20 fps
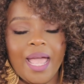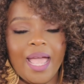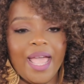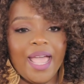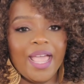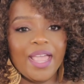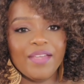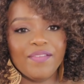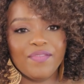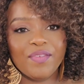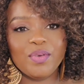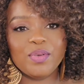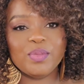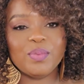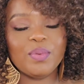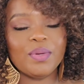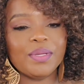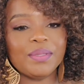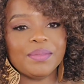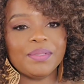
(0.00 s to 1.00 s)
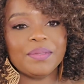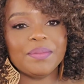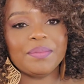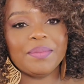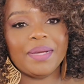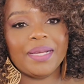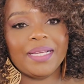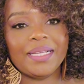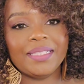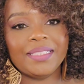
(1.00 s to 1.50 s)
Hey folks, welcome to
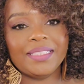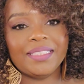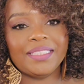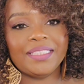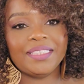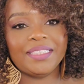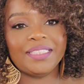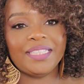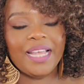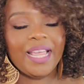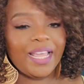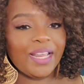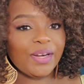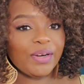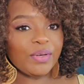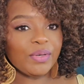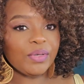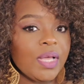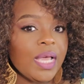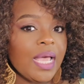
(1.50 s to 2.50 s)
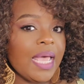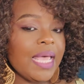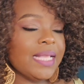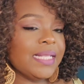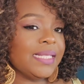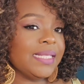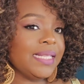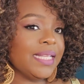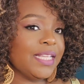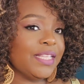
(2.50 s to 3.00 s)
my channel. In
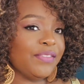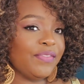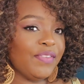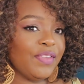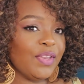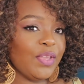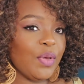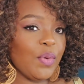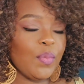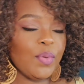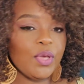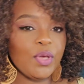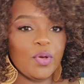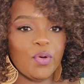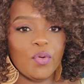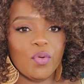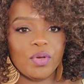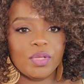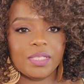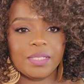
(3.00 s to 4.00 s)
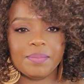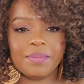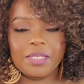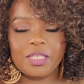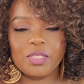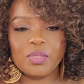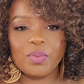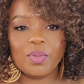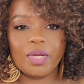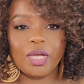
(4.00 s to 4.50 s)
today's video we are going to be
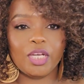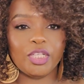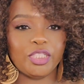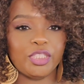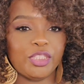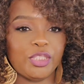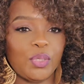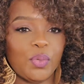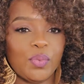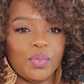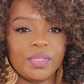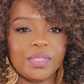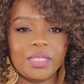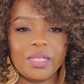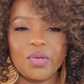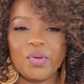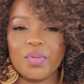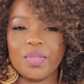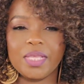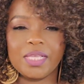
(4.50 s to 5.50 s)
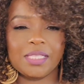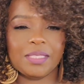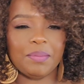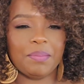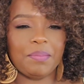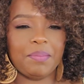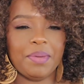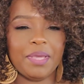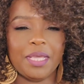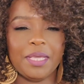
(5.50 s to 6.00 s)
doing a show and tell on this
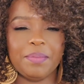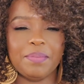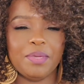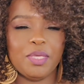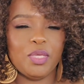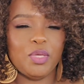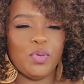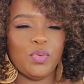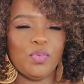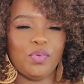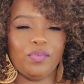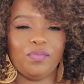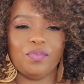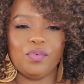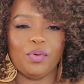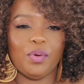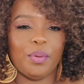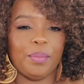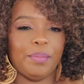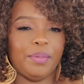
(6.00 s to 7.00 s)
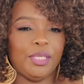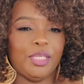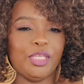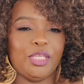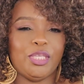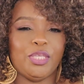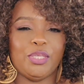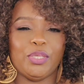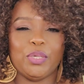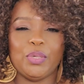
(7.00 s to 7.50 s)
big beautiful
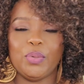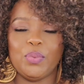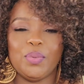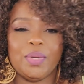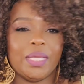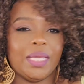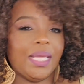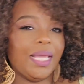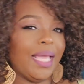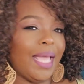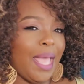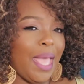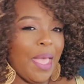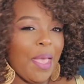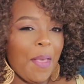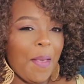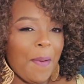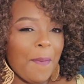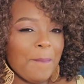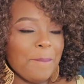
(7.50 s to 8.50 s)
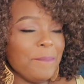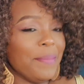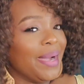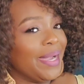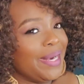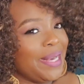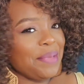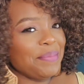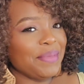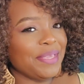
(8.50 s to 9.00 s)
beauty. My
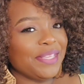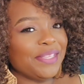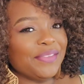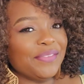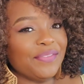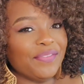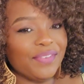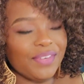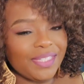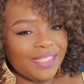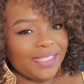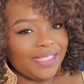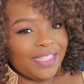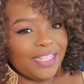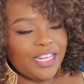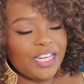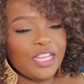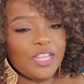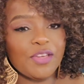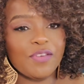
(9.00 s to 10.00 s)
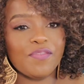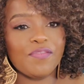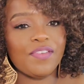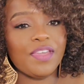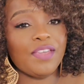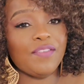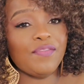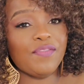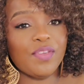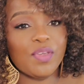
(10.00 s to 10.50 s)
name is Vageline, your
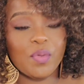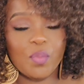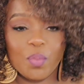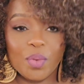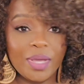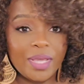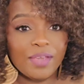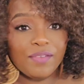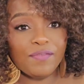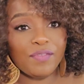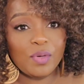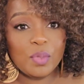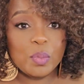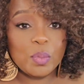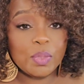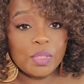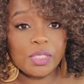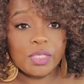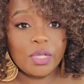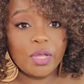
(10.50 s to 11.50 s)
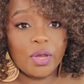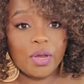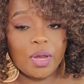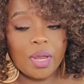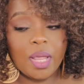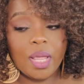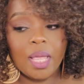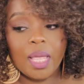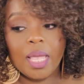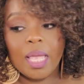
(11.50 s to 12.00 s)
favorite wig influencer.
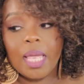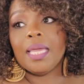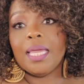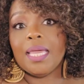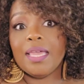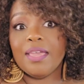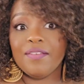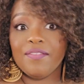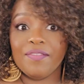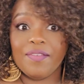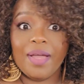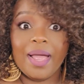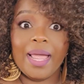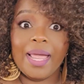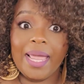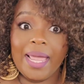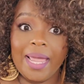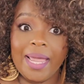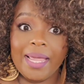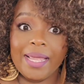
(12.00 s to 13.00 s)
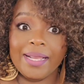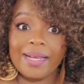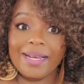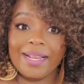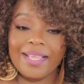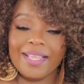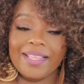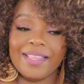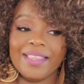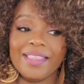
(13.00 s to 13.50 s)
If I ain't,
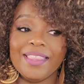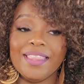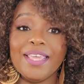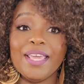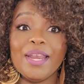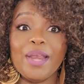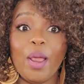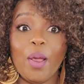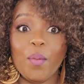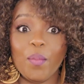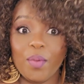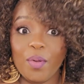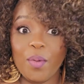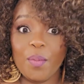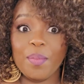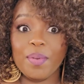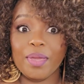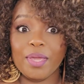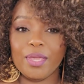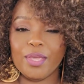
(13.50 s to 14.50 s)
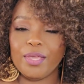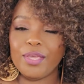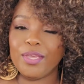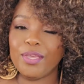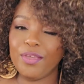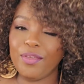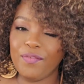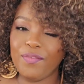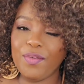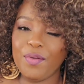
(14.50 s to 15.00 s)
then I will be.
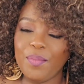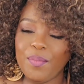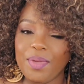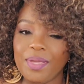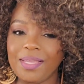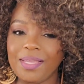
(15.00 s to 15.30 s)
You feel me?